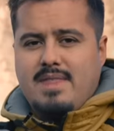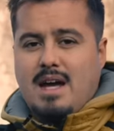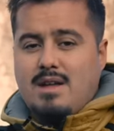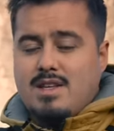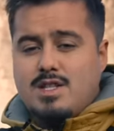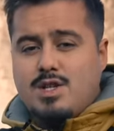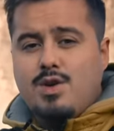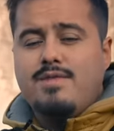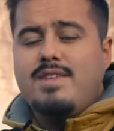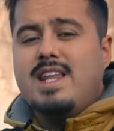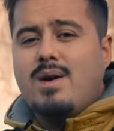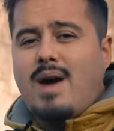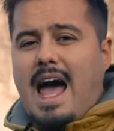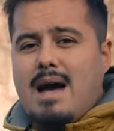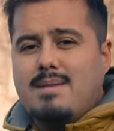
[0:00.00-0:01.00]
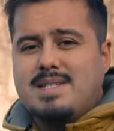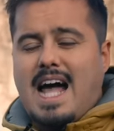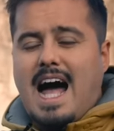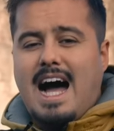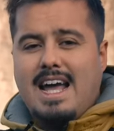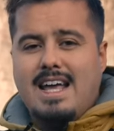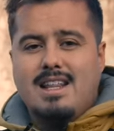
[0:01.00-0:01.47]
Now the two video apps
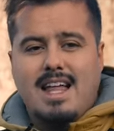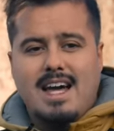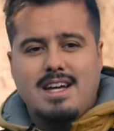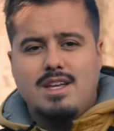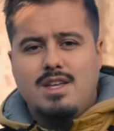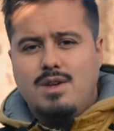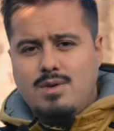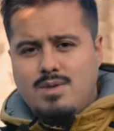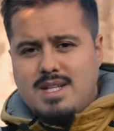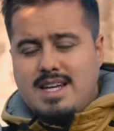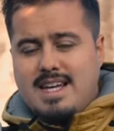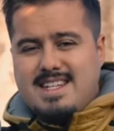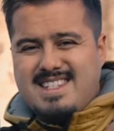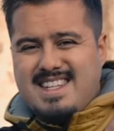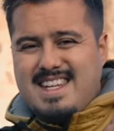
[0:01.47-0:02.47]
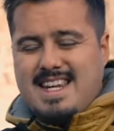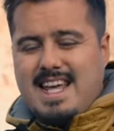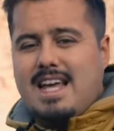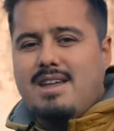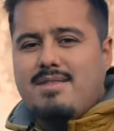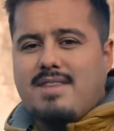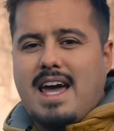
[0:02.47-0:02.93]
I like using is the
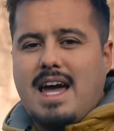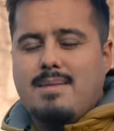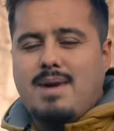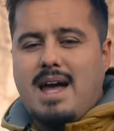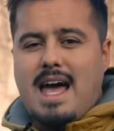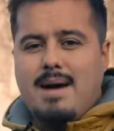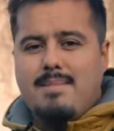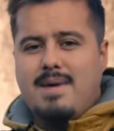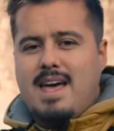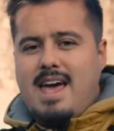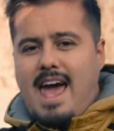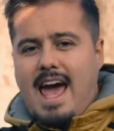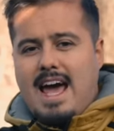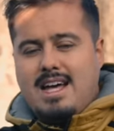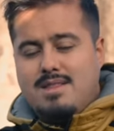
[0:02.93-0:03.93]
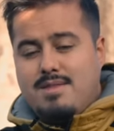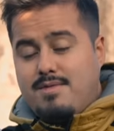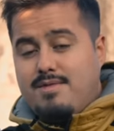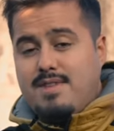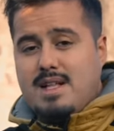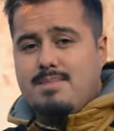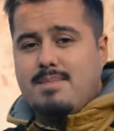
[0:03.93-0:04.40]
native camera app and
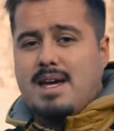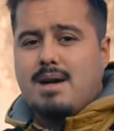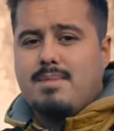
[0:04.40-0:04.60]
Filmic